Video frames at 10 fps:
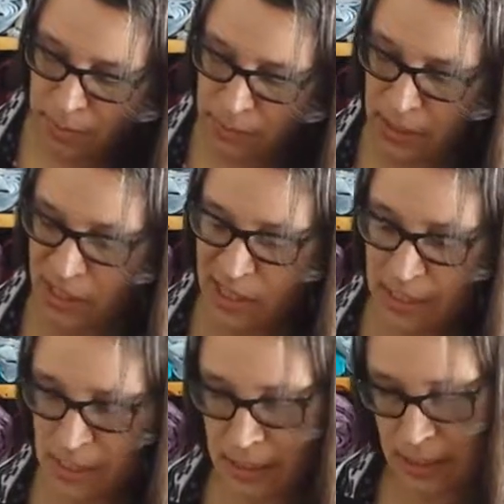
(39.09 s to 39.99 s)

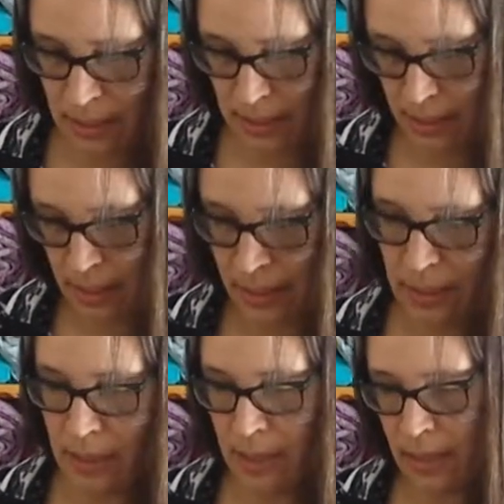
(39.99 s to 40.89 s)
positions,
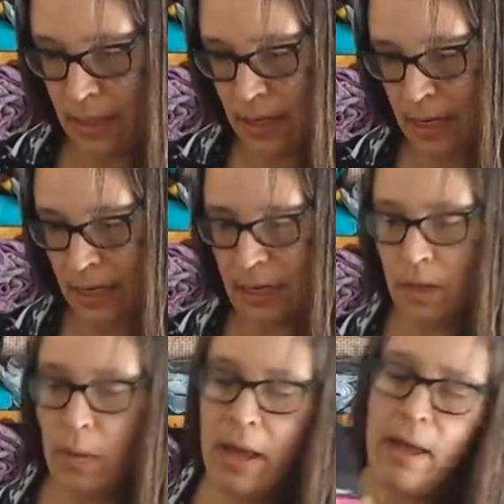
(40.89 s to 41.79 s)
and then
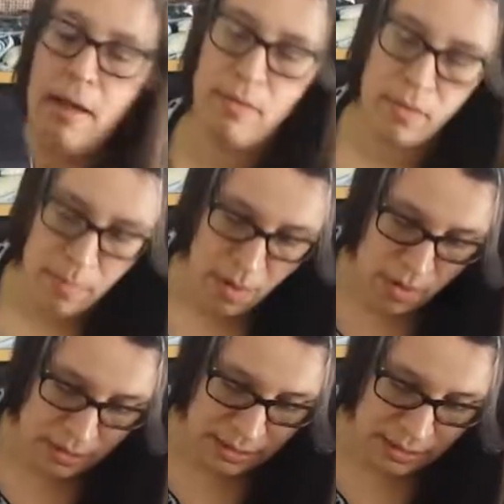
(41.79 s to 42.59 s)
you have them all